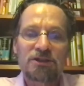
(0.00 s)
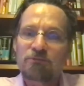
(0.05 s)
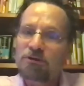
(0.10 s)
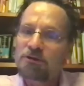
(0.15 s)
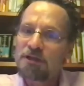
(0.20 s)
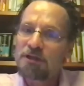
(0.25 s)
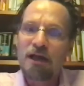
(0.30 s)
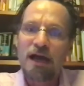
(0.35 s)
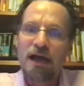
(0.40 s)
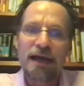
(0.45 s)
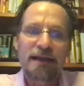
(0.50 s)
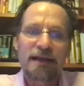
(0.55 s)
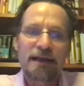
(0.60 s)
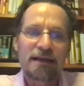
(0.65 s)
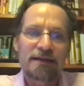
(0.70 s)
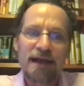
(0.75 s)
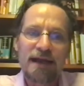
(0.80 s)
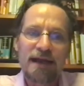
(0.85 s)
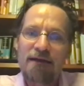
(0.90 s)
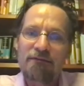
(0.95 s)
and we're
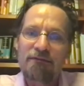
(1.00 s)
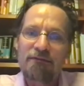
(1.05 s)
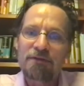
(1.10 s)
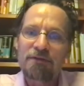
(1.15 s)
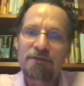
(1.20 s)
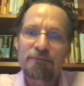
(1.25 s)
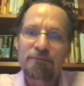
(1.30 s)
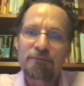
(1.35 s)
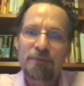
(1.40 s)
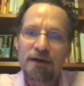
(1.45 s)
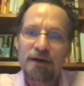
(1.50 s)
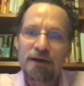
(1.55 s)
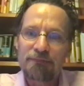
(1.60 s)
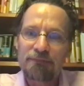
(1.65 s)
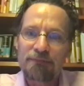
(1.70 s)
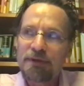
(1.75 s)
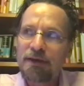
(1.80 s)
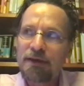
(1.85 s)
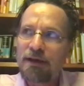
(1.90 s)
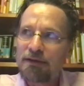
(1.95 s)
delighted to have him uh,
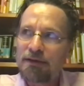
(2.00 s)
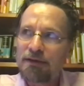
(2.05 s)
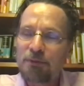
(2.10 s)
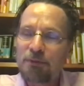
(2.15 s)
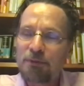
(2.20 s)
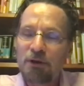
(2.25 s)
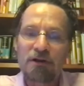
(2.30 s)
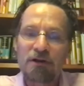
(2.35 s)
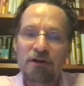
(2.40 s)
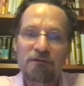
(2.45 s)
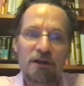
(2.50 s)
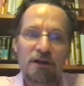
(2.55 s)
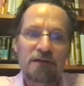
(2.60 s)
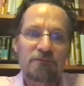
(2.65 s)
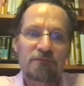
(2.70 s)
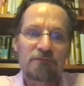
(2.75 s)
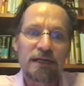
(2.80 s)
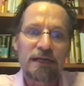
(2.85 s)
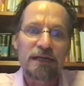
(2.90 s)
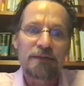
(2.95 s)
as part of our
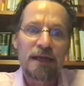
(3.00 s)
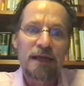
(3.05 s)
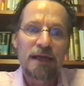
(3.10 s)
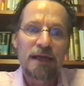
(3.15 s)
livery.